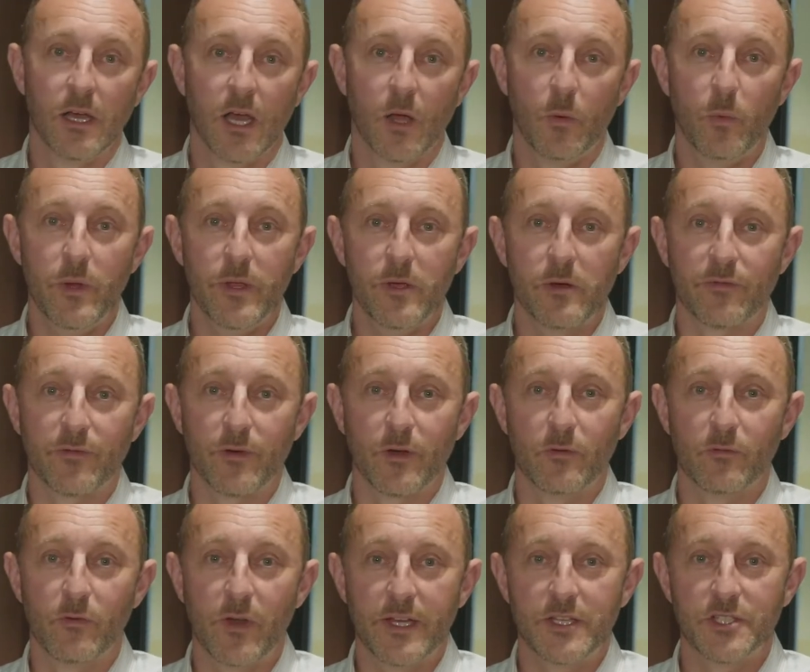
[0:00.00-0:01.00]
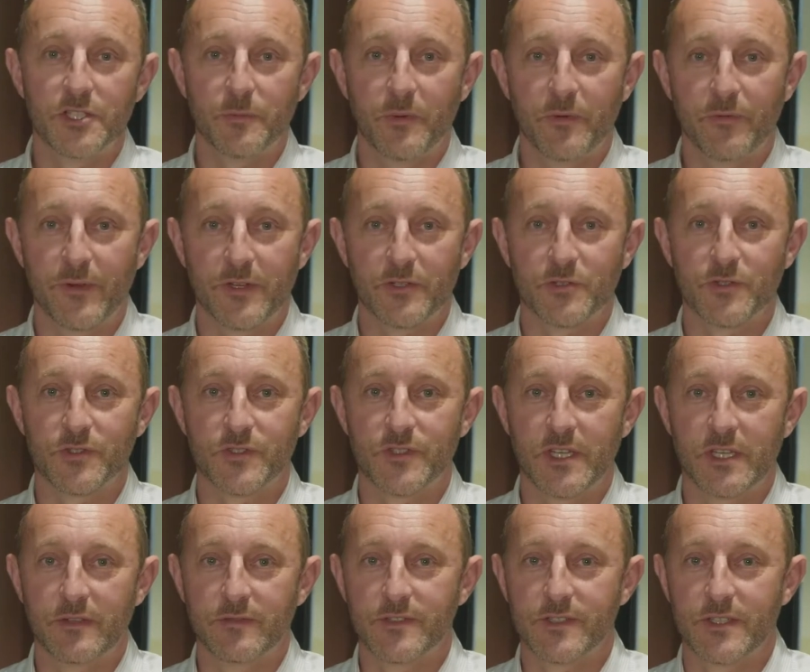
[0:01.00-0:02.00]
And we offer a range of professional
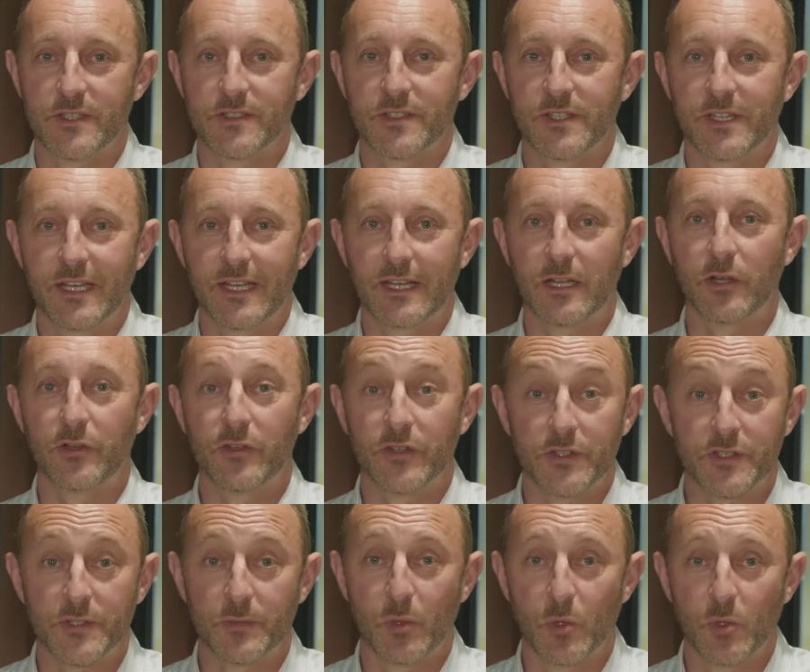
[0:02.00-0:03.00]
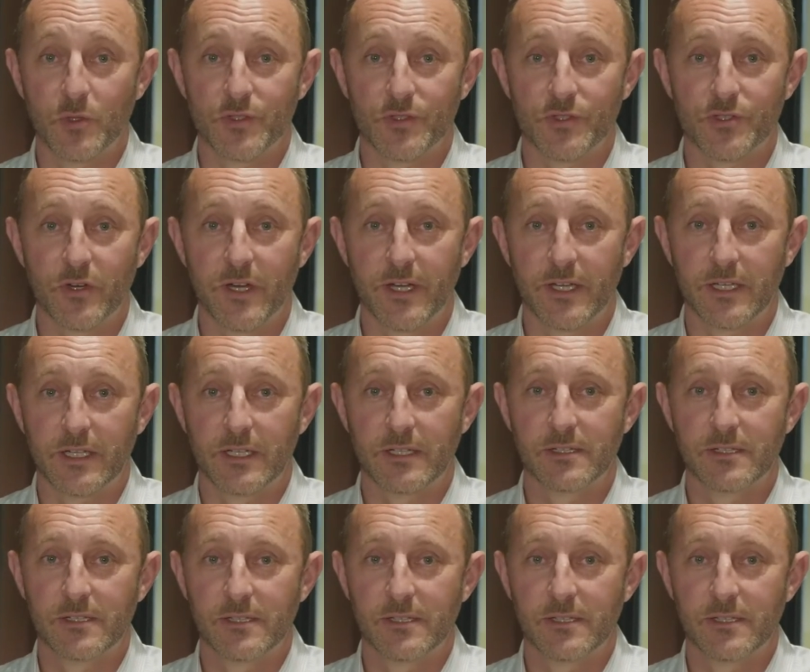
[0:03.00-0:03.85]
services, including support and training.